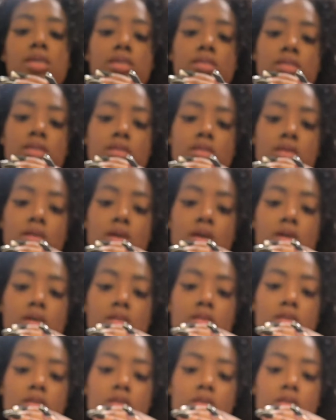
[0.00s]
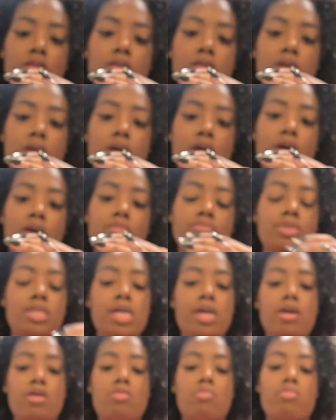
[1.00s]
is in the color
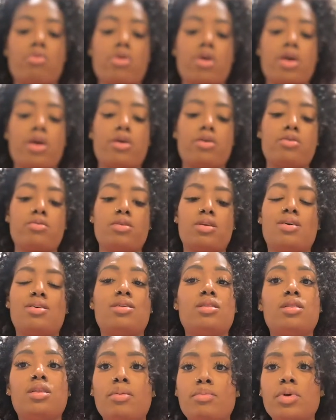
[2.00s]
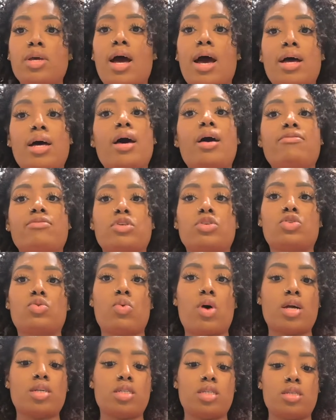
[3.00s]
Uptown Brown. Let me, I have to
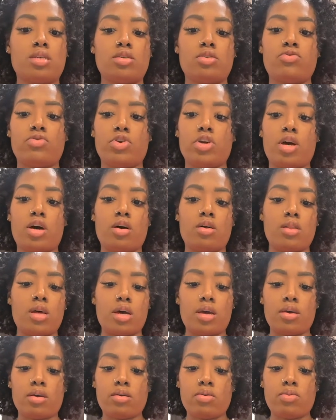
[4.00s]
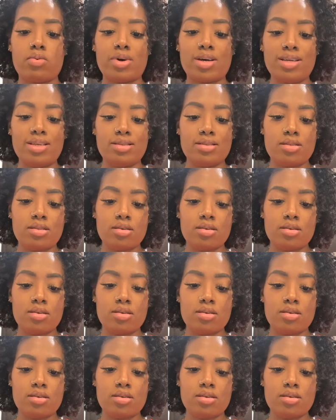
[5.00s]
swatch this for y'all. Like, what?